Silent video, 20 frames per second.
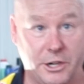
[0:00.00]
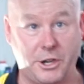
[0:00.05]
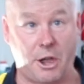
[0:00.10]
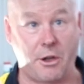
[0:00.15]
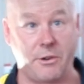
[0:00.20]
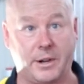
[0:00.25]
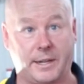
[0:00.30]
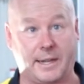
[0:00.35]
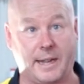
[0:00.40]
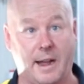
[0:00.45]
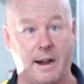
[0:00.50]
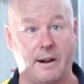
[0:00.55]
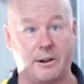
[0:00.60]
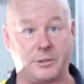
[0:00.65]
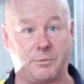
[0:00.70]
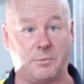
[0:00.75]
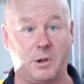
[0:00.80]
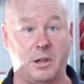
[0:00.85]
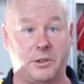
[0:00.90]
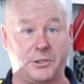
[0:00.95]
a donor car
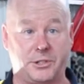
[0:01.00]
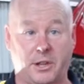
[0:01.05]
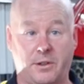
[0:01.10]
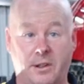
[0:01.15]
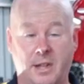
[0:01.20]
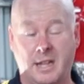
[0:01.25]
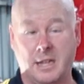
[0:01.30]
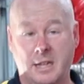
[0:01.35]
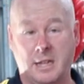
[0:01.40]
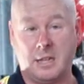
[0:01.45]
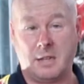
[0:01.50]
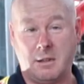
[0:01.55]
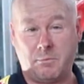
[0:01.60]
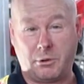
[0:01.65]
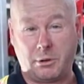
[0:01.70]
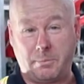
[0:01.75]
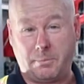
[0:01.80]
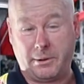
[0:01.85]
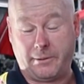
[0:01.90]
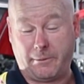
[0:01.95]
as well. So
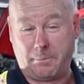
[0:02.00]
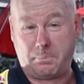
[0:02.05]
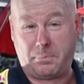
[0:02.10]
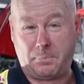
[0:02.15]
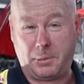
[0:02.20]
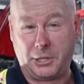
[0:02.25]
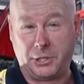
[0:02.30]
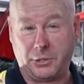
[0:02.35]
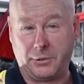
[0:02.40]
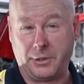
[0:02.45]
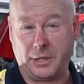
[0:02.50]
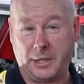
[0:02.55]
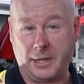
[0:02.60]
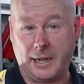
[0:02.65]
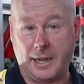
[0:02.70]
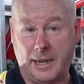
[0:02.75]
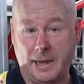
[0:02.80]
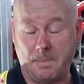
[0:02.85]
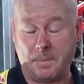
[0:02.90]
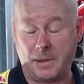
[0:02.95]
put a bit of picture in
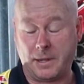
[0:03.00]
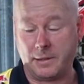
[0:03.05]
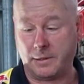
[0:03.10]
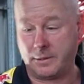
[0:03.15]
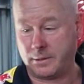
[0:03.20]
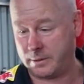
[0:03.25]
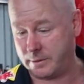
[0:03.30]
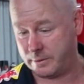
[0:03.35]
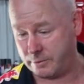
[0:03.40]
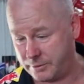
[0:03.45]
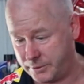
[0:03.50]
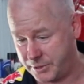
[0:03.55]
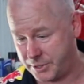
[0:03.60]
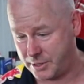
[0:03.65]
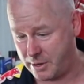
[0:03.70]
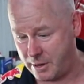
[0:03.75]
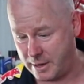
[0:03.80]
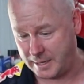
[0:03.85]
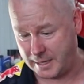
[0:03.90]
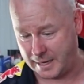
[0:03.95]
the on the
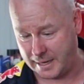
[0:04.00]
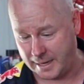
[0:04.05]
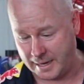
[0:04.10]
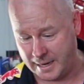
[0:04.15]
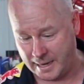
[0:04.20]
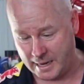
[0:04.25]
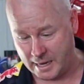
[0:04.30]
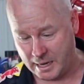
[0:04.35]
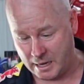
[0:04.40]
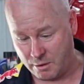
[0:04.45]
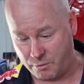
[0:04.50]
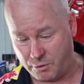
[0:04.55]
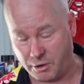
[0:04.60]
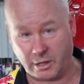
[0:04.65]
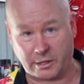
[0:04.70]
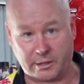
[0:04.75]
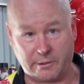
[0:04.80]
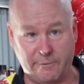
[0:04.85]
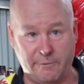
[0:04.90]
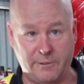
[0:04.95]
side here. We've
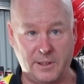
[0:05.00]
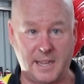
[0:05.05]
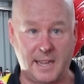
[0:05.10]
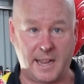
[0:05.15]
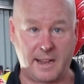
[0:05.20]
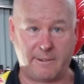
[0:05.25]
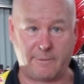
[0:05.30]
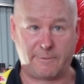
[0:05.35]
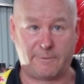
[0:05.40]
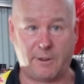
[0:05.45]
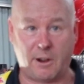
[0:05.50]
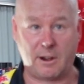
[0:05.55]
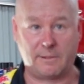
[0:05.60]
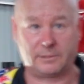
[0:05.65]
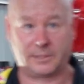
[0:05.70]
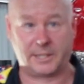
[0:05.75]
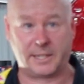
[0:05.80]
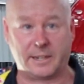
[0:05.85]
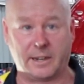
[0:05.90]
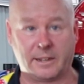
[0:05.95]
got like a VN
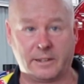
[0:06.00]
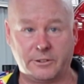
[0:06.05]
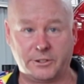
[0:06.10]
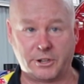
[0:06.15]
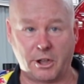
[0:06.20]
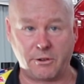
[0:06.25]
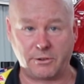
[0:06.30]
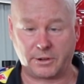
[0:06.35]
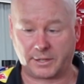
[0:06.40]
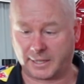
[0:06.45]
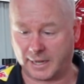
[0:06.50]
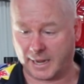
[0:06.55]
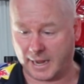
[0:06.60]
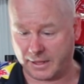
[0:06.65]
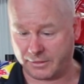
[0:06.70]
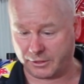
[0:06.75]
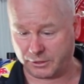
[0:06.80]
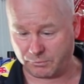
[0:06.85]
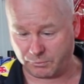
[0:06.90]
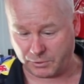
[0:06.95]
5-litre donor
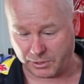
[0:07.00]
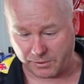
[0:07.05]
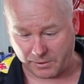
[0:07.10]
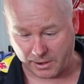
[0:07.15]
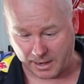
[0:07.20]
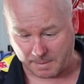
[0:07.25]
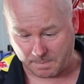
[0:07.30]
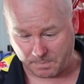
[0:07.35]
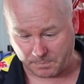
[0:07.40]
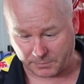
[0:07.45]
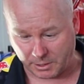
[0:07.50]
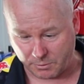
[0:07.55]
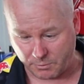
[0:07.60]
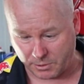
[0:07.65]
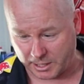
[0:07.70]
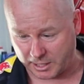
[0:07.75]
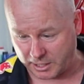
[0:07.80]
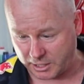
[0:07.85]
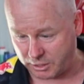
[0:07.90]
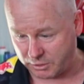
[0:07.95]
car that we're going
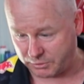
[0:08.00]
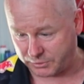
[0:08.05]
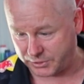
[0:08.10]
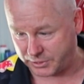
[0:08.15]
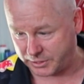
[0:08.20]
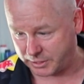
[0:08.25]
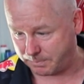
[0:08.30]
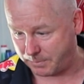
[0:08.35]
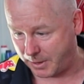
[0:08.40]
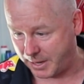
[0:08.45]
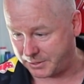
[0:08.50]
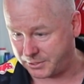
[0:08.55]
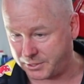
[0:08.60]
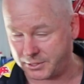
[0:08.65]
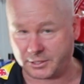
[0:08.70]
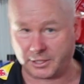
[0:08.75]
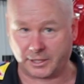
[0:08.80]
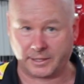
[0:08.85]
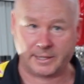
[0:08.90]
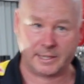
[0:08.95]
to use as the
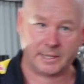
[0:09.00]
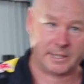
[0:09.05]
basis to